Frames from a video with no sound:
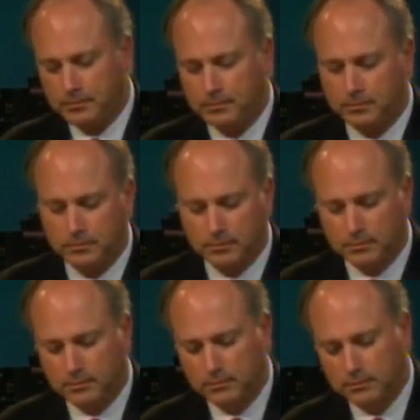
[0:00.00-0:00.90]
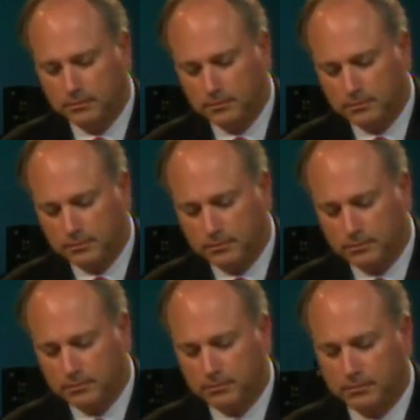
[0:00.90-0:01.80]

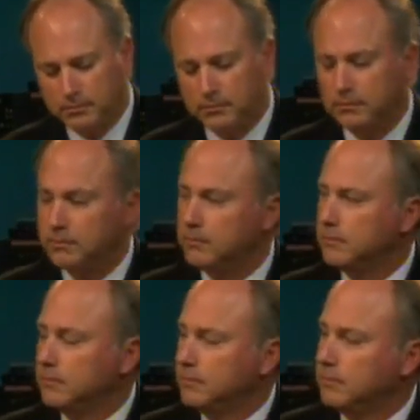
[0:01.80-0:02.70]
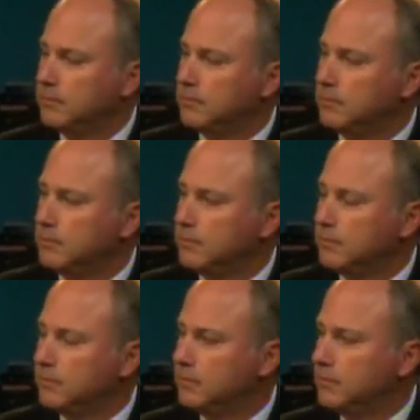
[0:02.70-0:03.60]

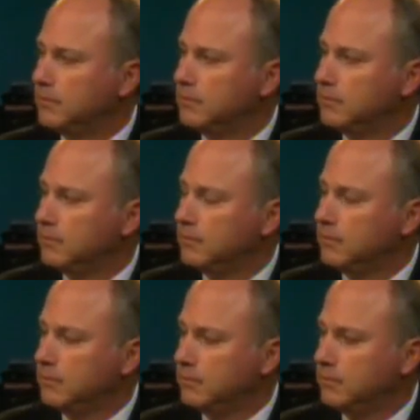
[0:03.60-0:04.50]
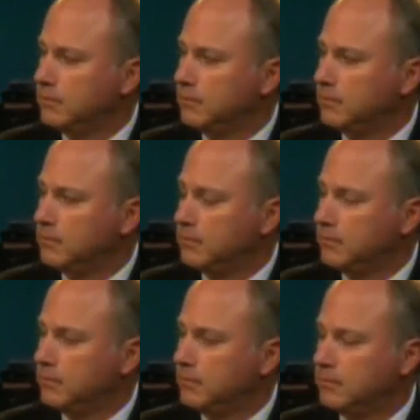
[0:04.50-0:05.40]

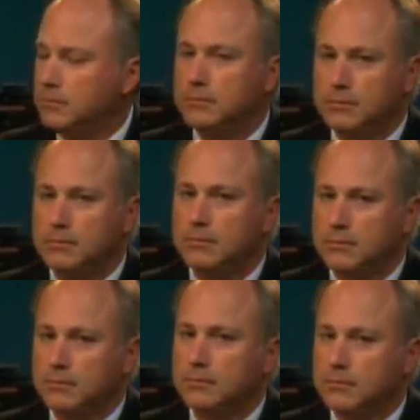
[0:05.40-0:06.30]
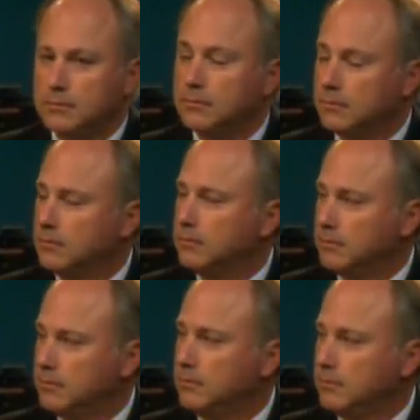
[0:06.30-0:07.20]

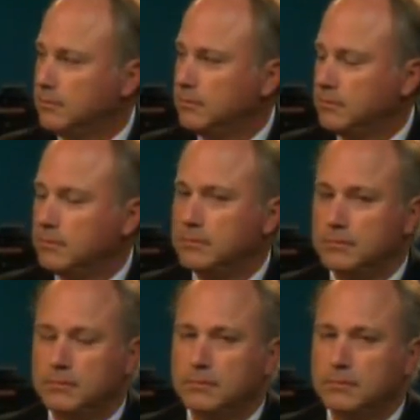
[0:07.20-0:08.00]
(silent)